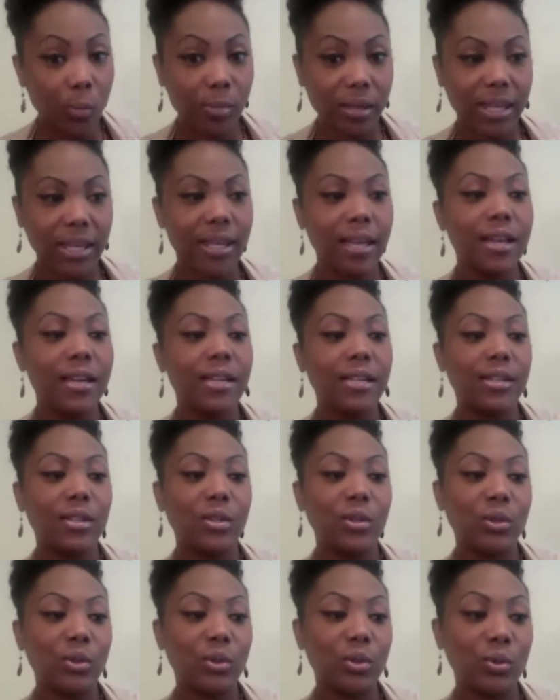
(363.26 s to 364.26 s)
me
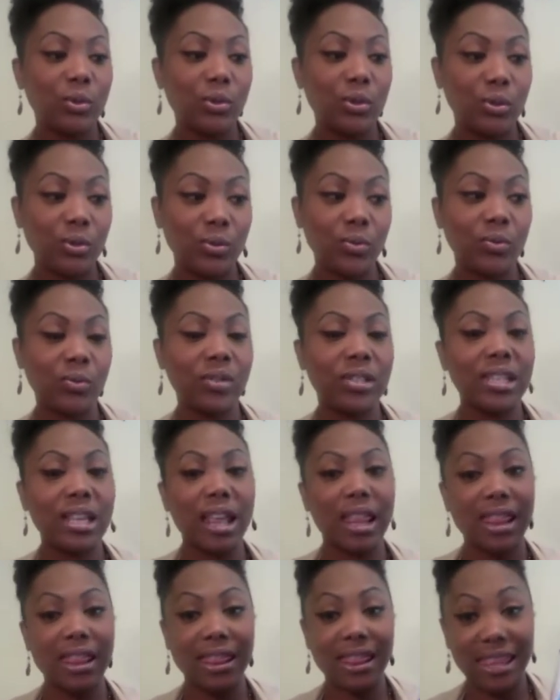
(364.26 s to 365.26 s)
to use
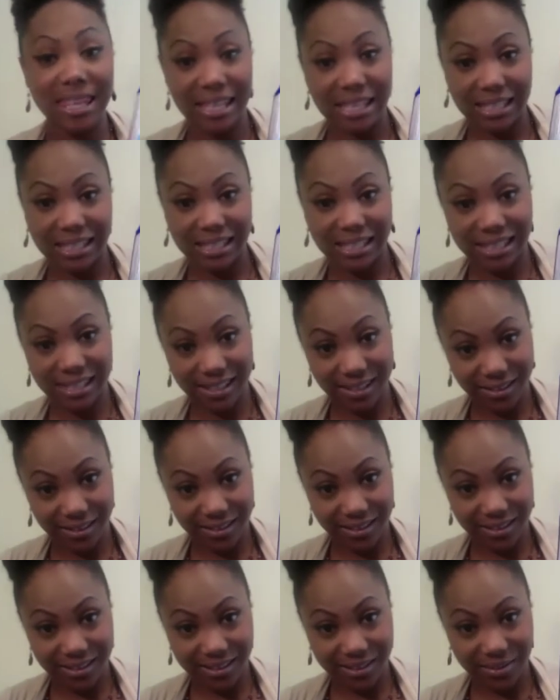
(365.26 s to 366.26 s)
this.
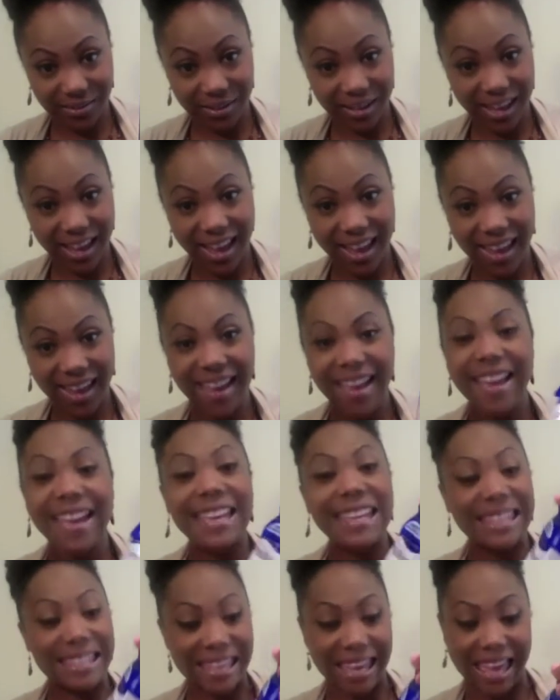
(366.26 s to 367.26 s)
Okay?
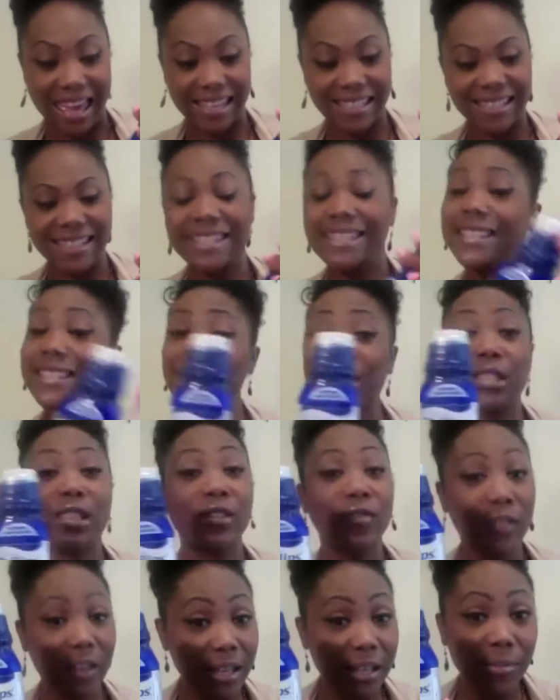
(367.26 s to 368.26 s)
Yes, this
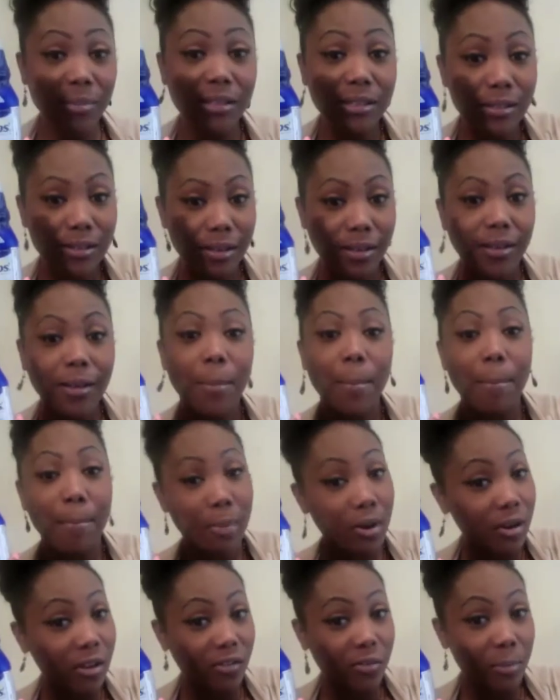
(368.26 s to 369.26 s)
is Phillips
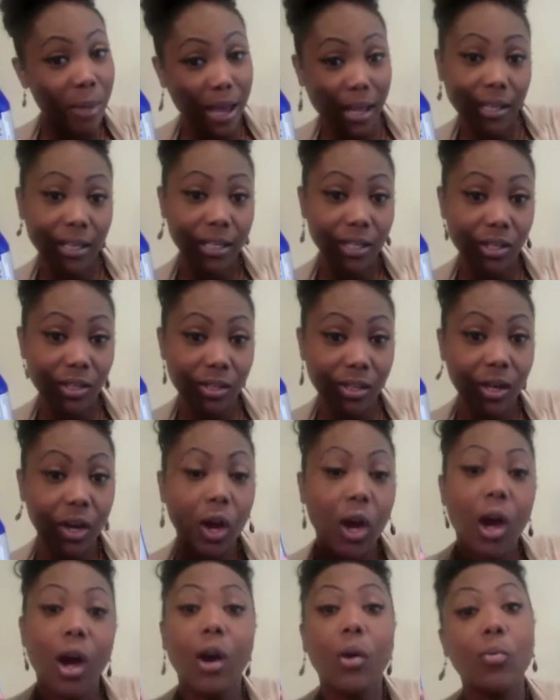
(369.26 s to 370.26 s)
Milk of Magnesia,
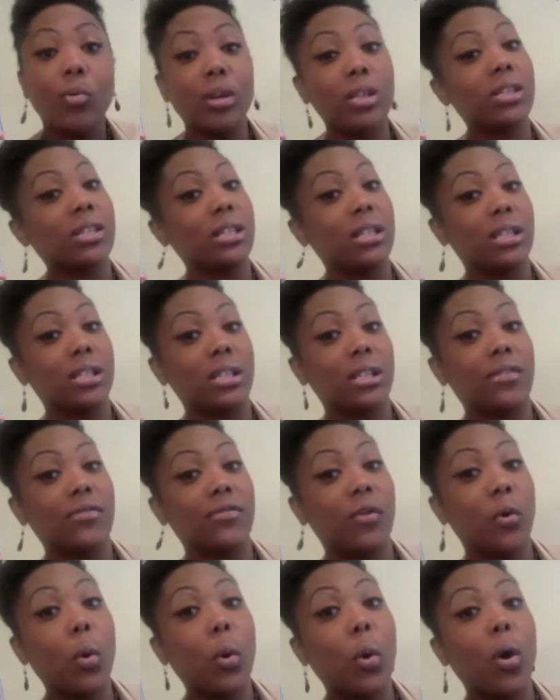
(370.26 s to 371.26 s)
which is
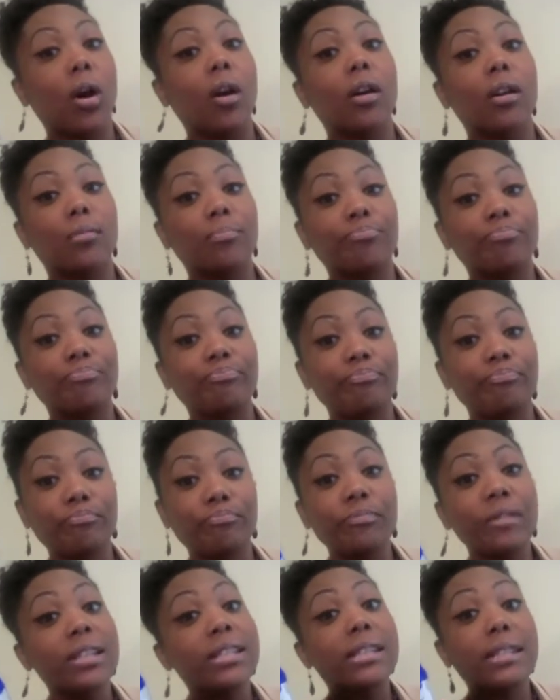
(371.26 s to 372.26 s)
for
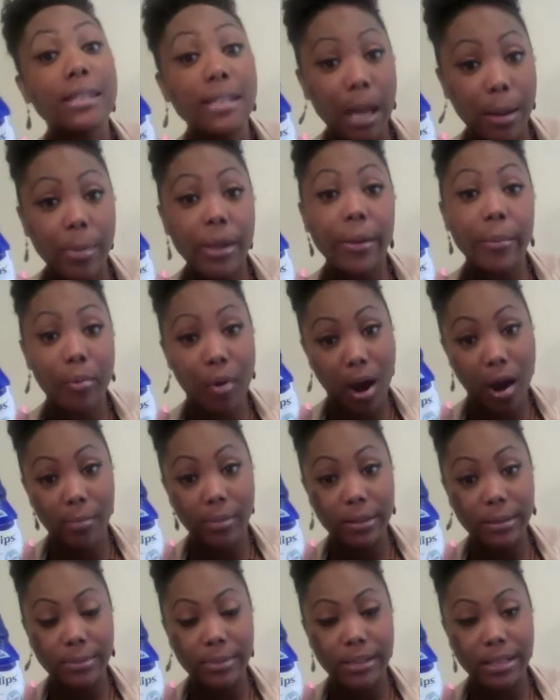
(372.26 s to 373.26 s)
stomach
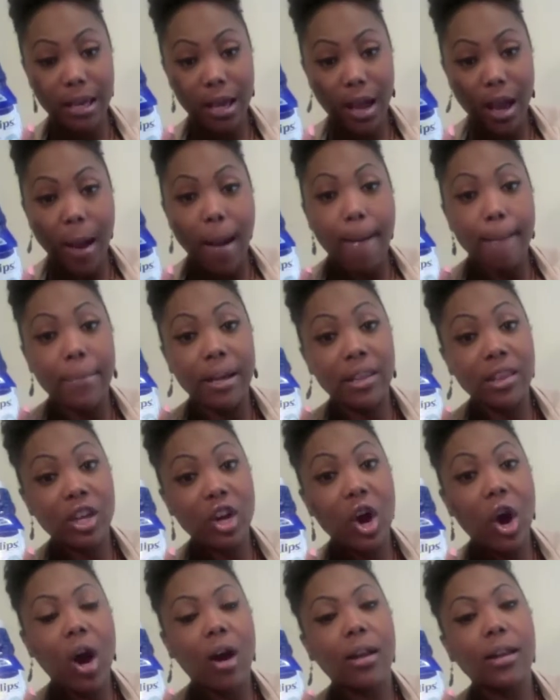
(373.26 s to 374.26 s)
problems. But
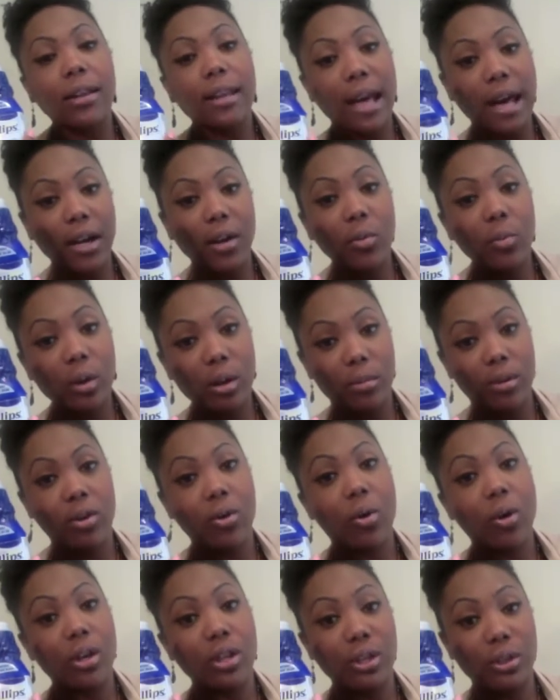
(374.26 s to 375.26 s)
there are a lot of women
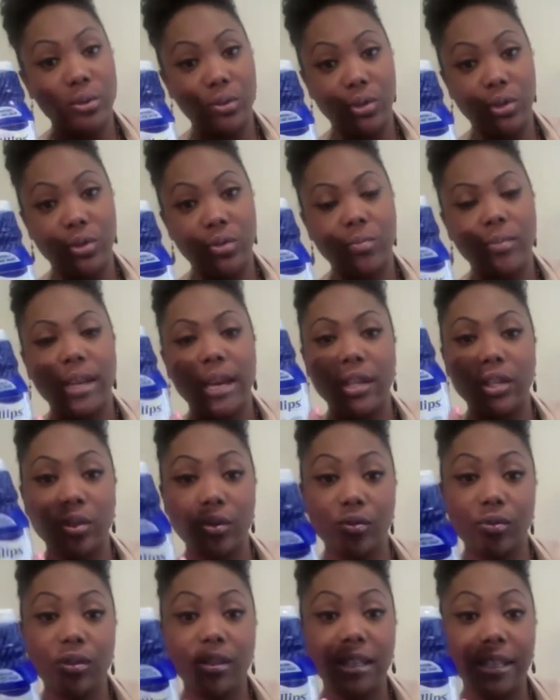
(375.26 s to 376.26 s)
on YouTube that
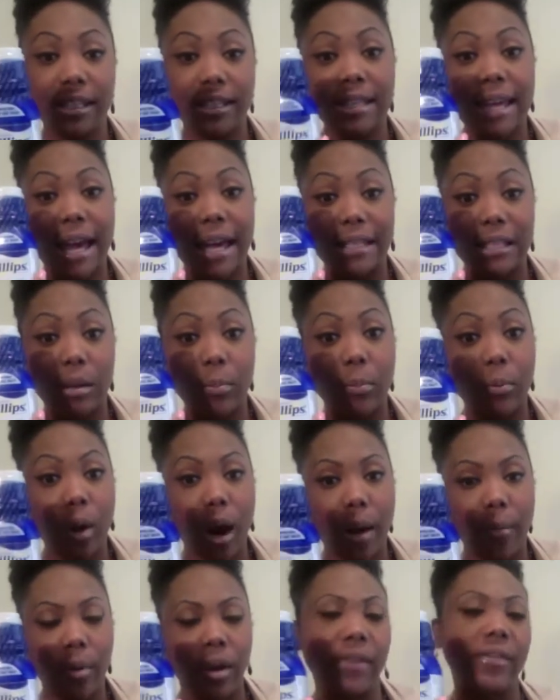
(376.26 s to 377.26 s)
use this as a
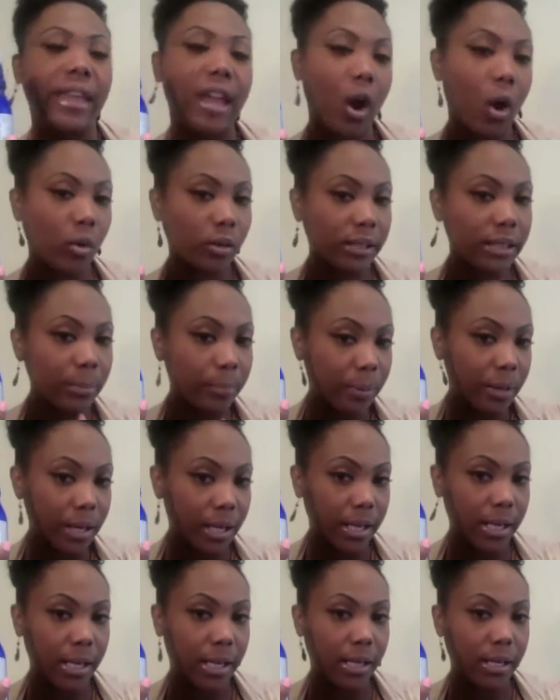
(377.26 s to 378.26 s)
primer, and they only put
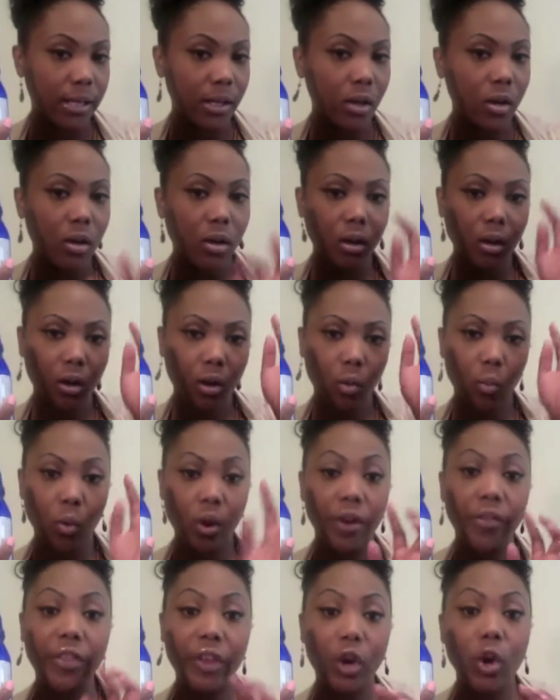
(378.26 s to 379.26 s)
it
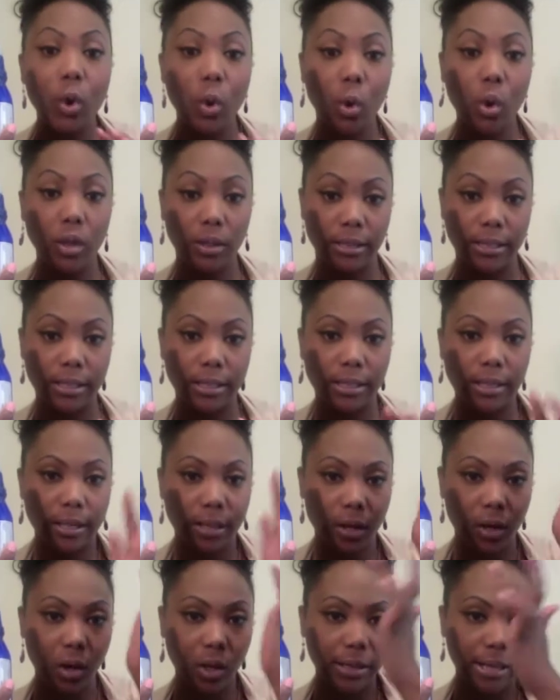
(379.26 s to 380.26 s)
where they're oily,
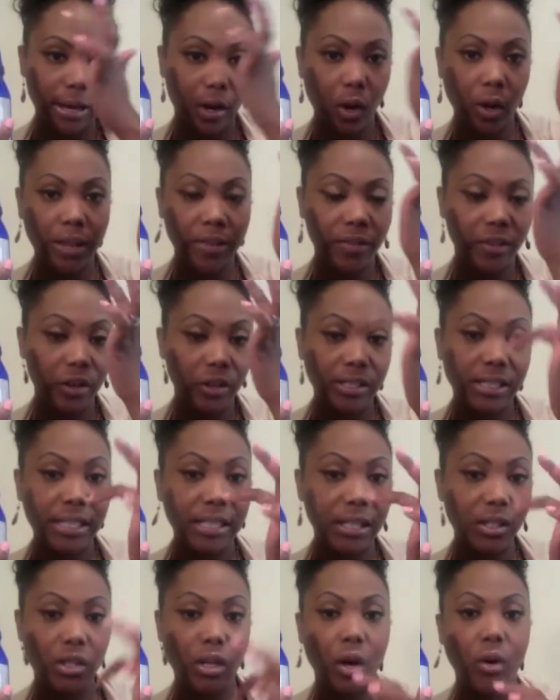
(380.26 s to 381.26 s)
like in their
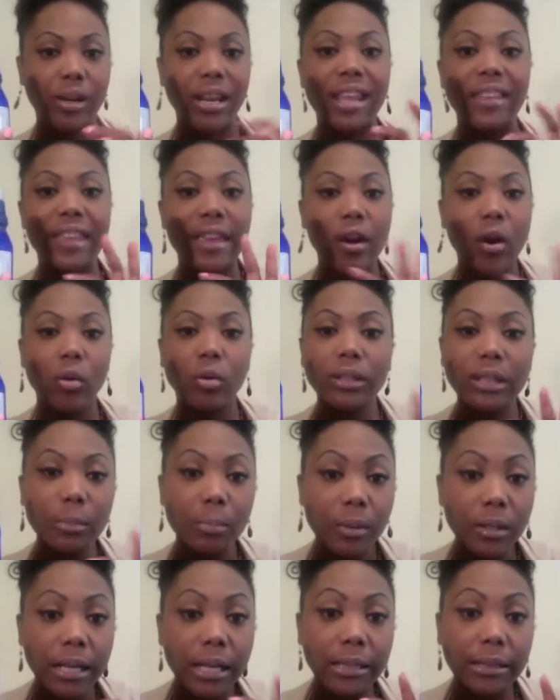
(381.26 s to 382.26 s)
T zone, and they only
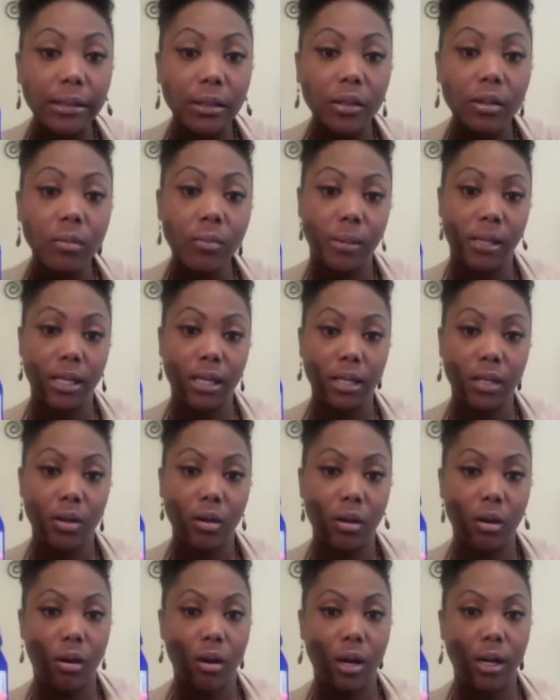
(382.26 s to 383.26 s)
put a little bit
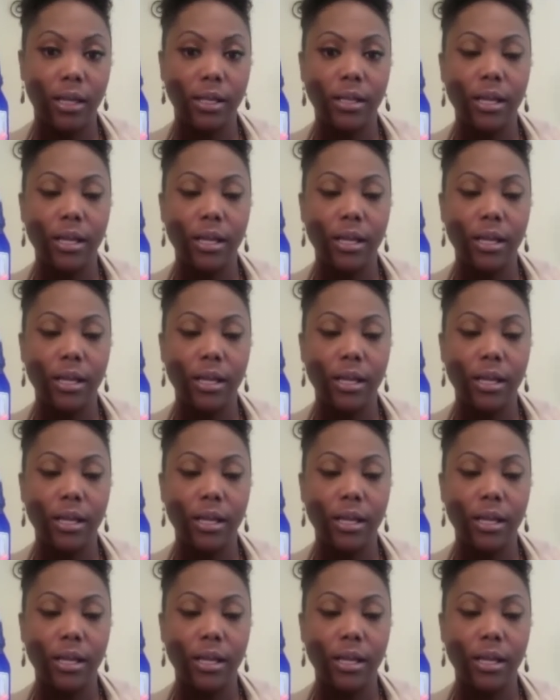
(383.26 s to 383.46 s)
on.